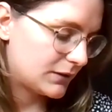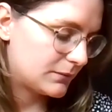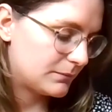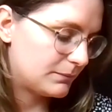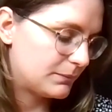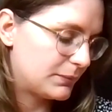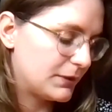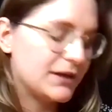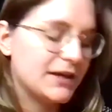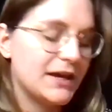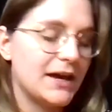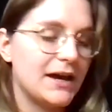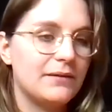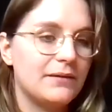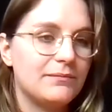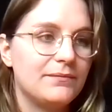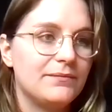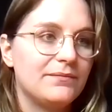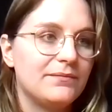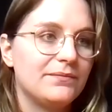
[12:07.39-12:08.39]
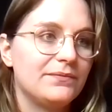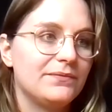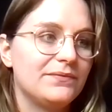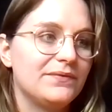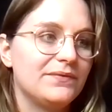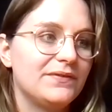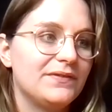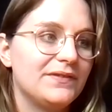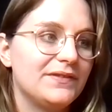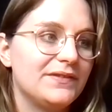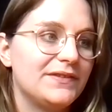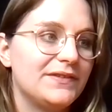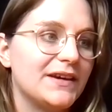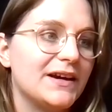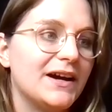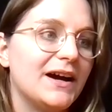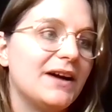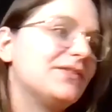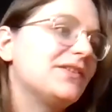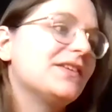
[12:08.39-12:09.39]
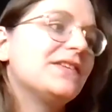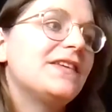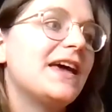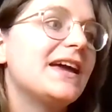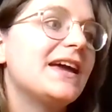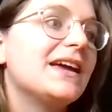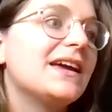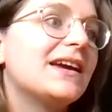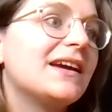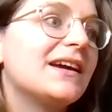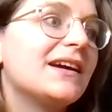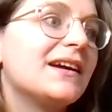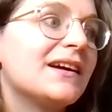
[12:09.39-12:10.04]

But yeah, to have to take